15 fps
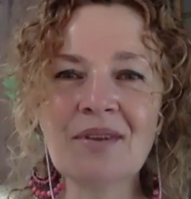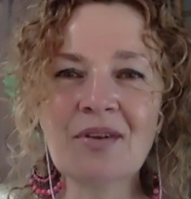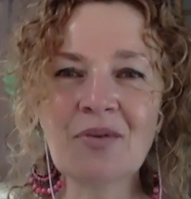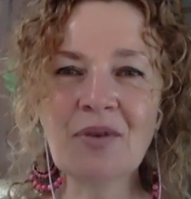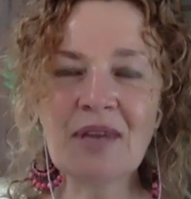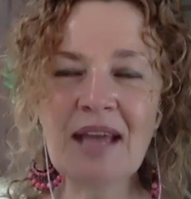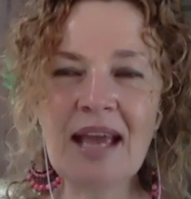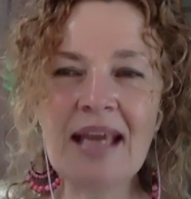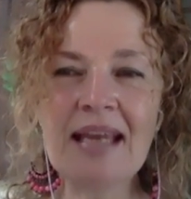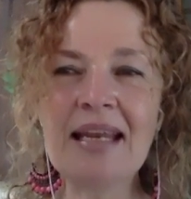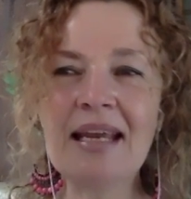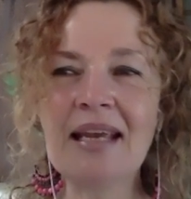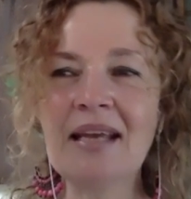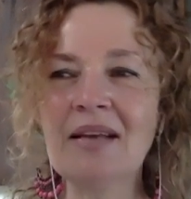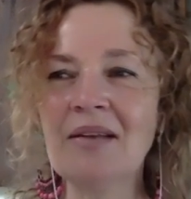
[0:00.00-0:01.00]

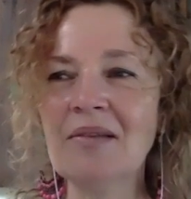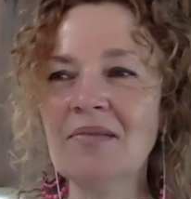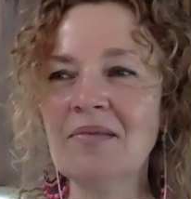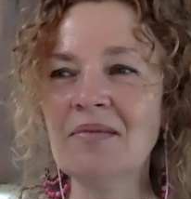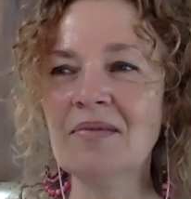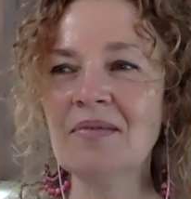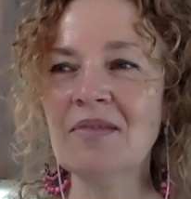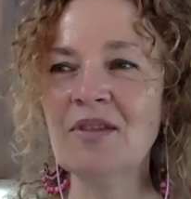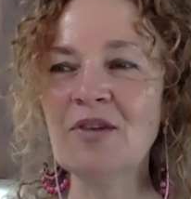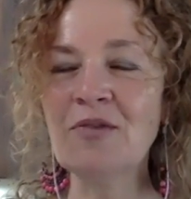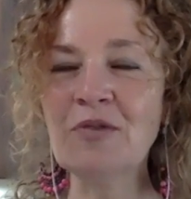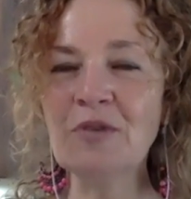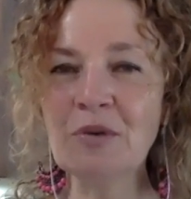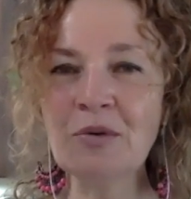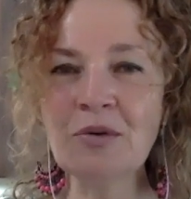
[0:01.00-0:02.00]
creating the
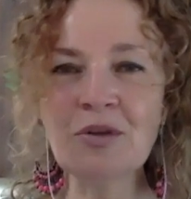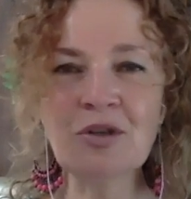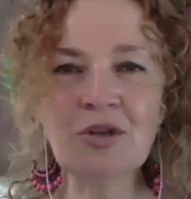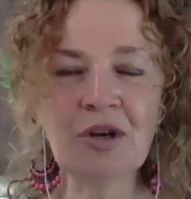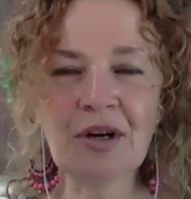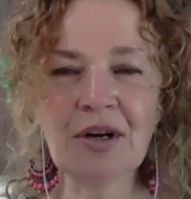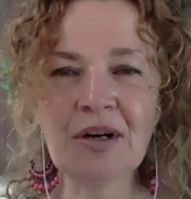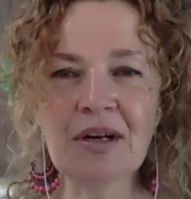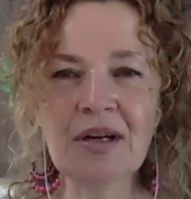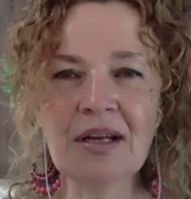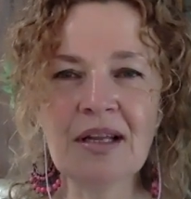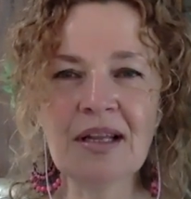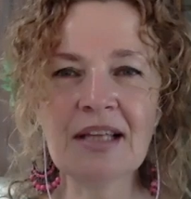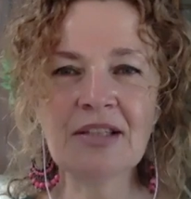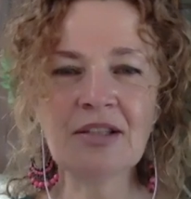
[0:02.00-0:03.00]
future
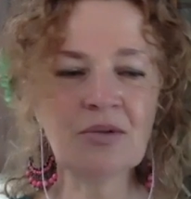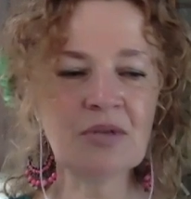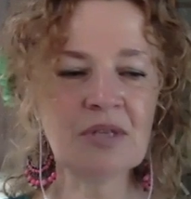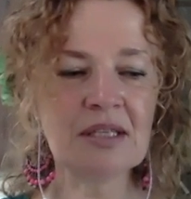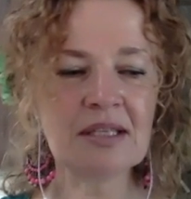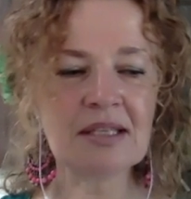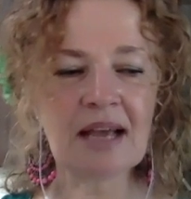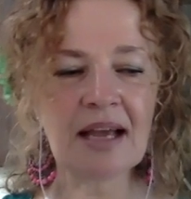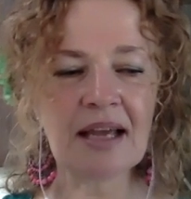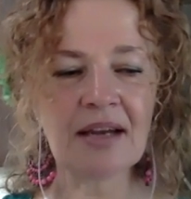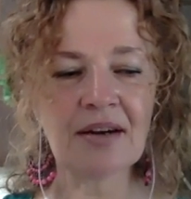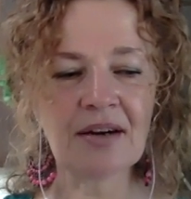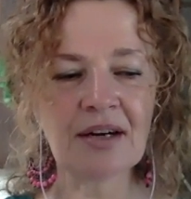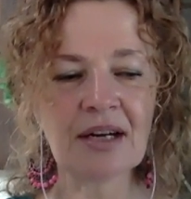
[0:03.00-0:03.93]
that you desire?